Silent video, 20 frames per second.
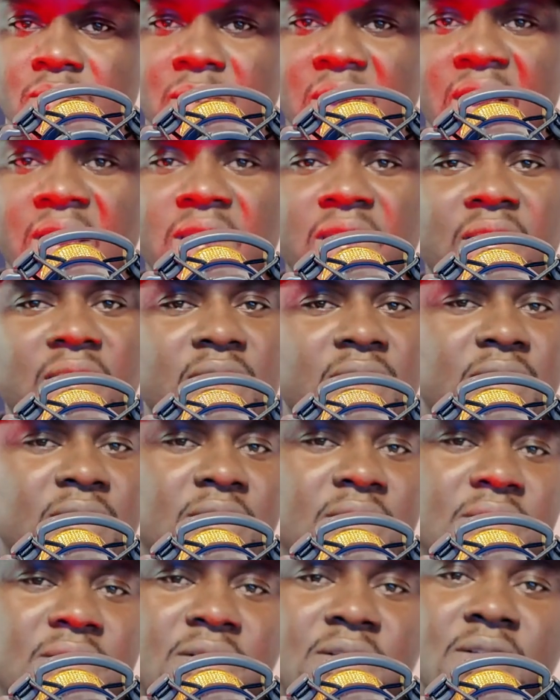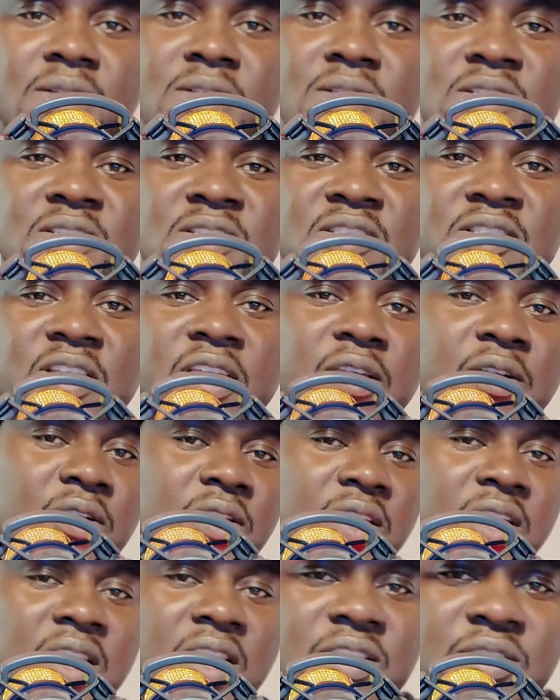But hey, stay
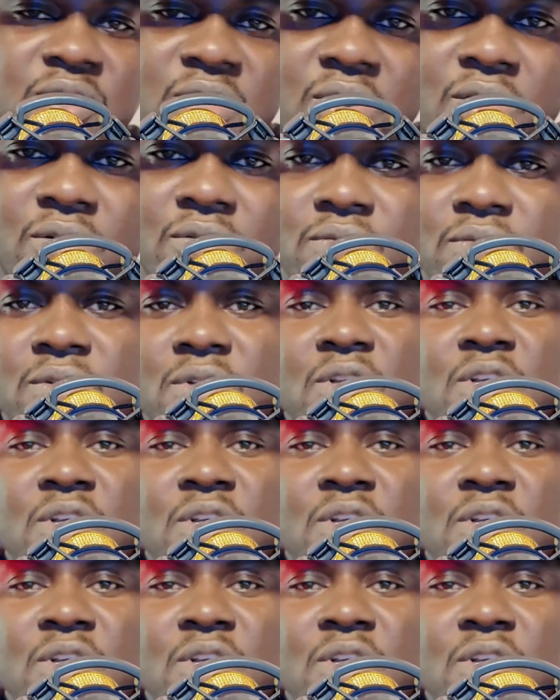on and let's go.